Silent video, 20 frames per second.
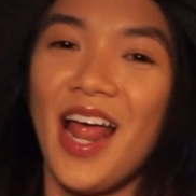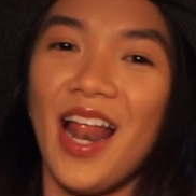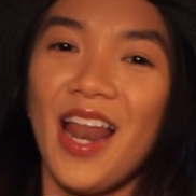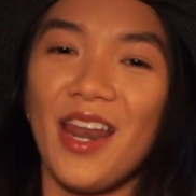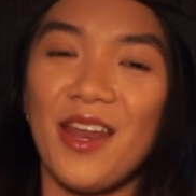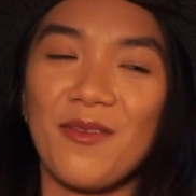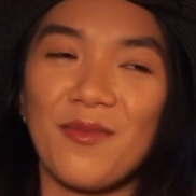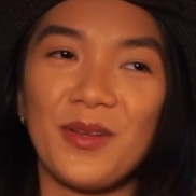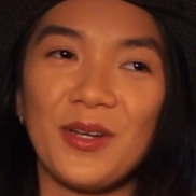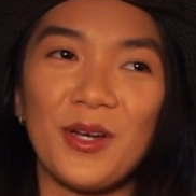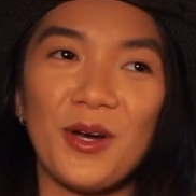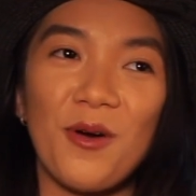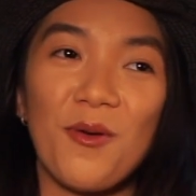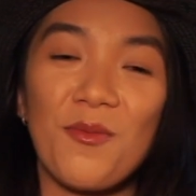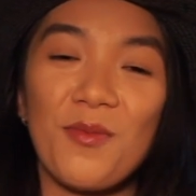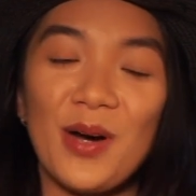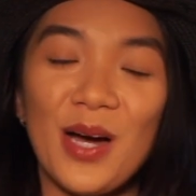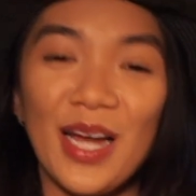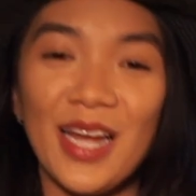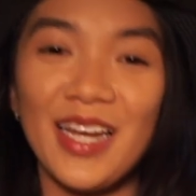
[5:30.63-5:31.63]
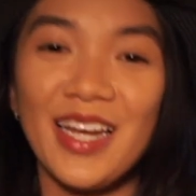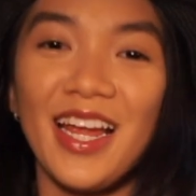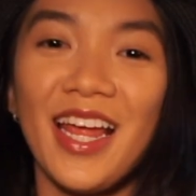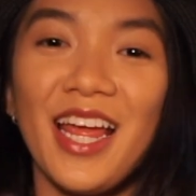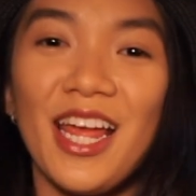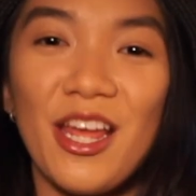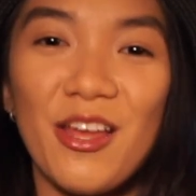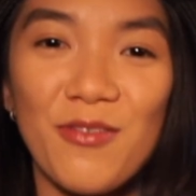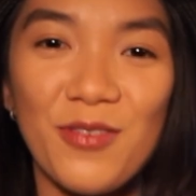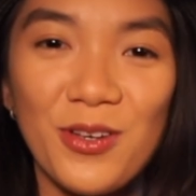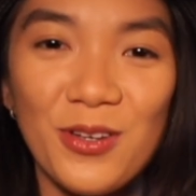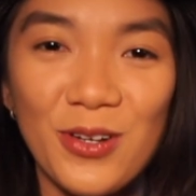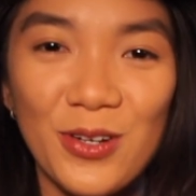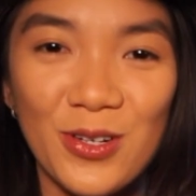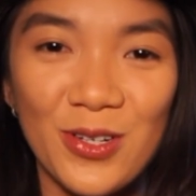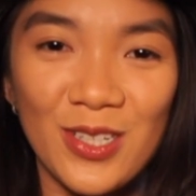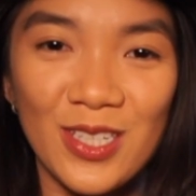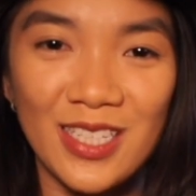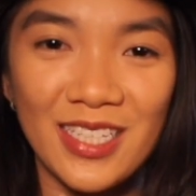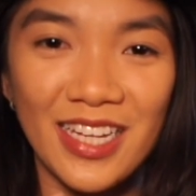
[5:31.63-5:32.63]
let me know. But if you know
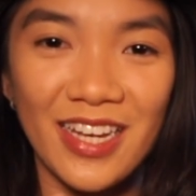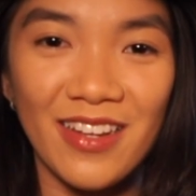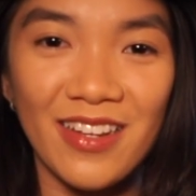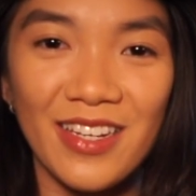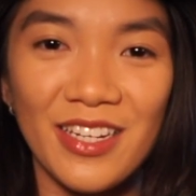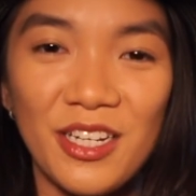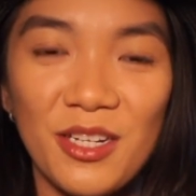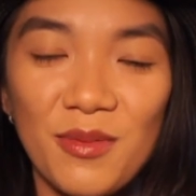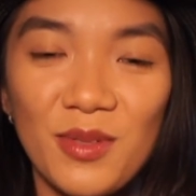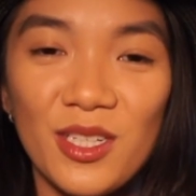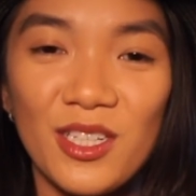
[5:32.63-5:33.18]
Chriselle Lim,